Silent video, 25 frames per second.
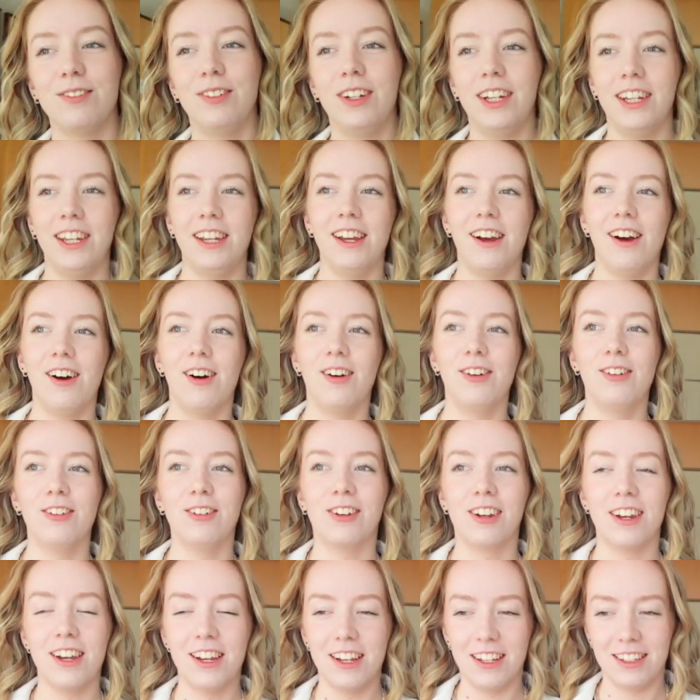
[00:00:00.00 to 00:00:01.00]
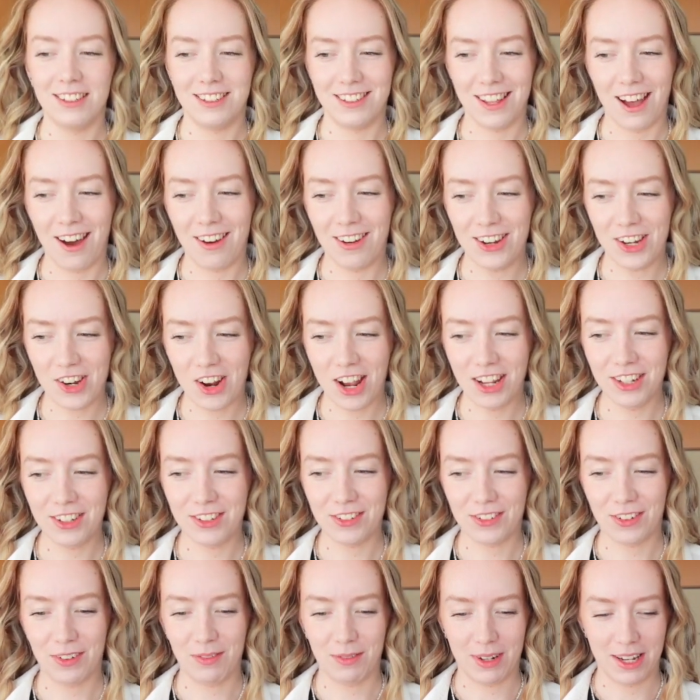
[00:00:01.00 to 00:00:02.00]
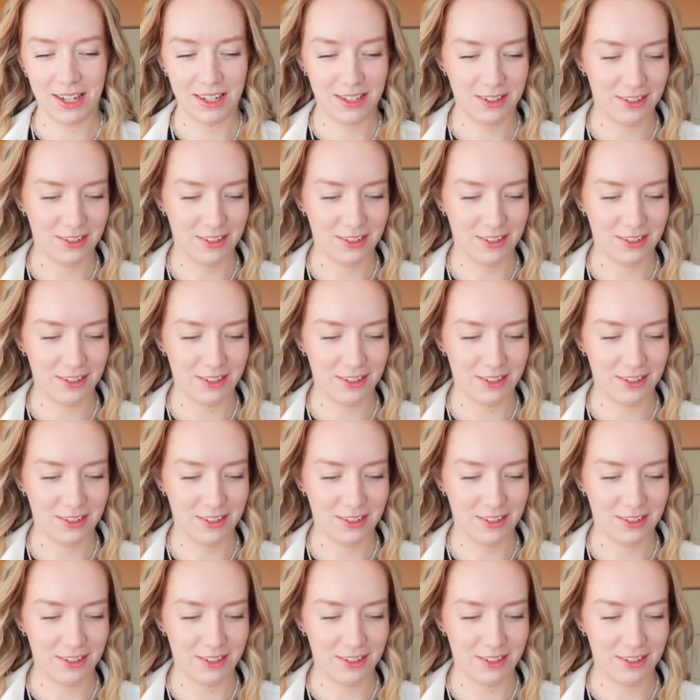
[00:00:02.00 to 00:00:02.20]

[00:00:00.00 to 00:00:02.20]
really old Zara dress from like